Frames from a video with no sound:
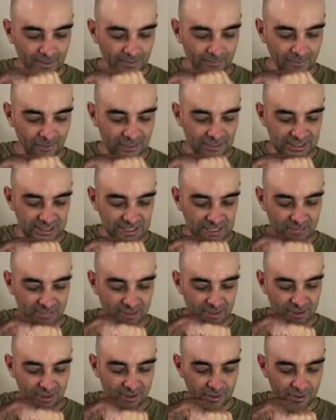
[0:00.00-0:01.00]
first steep
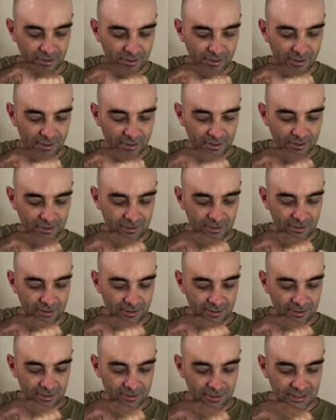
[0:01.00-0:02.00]
here,
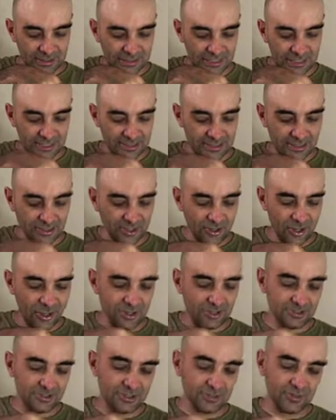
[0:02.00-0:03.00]
the tea is a
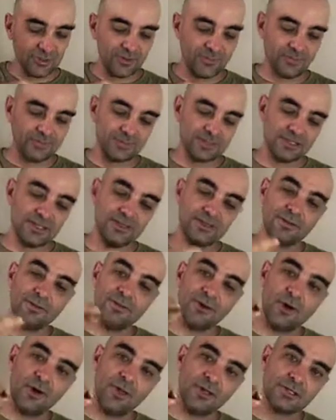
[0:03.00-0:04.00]
lot sort of still in the
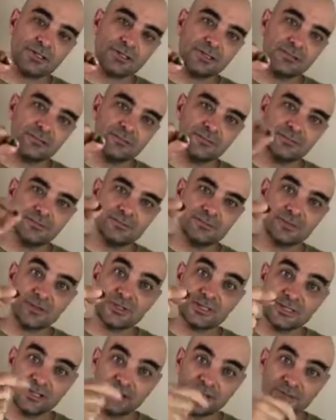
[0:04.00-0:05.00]
balls. So
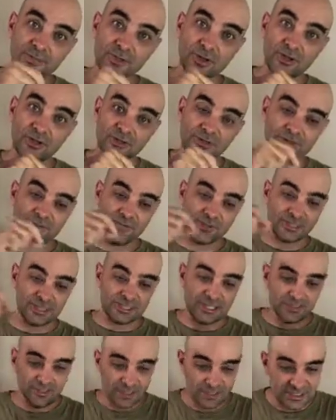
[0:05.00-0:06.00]
it's still in the balls of the first
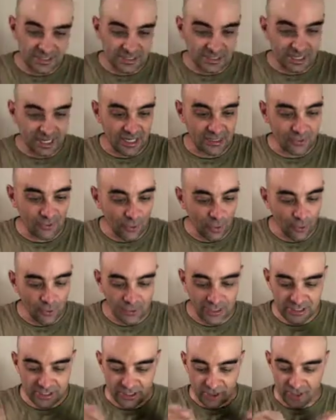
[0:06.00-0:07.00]
steep, whereas these guys are
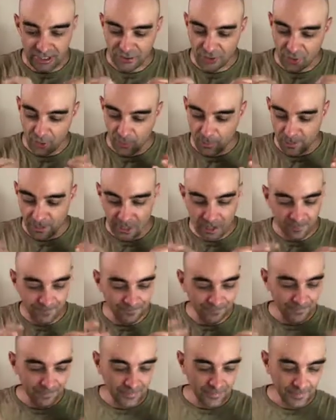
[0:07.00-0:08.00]
already starting to open
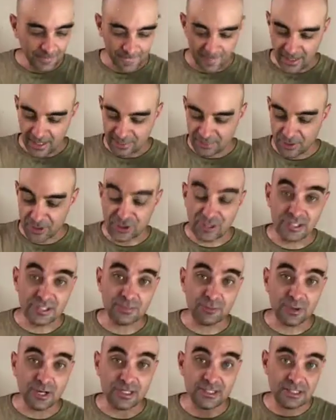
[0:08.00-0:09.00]
up. Especially the
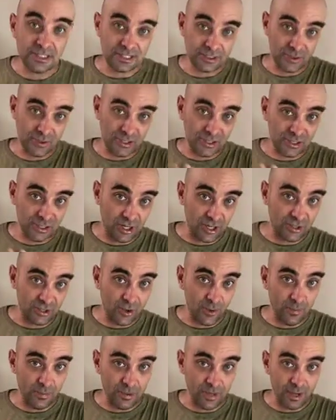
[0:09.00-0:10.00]
spring tea, it's already starting
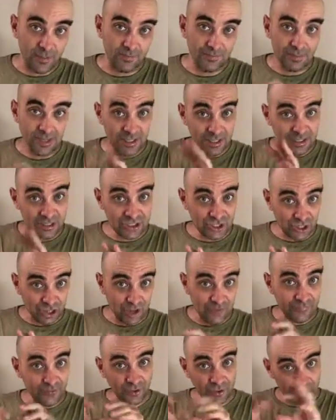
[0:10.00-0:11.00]
to open up,
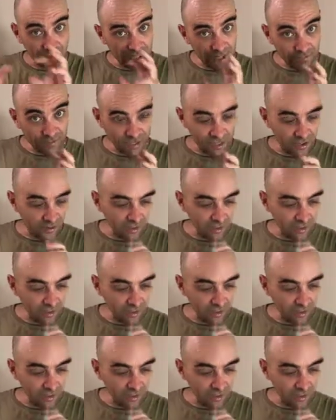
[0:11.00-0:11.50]
softer, coming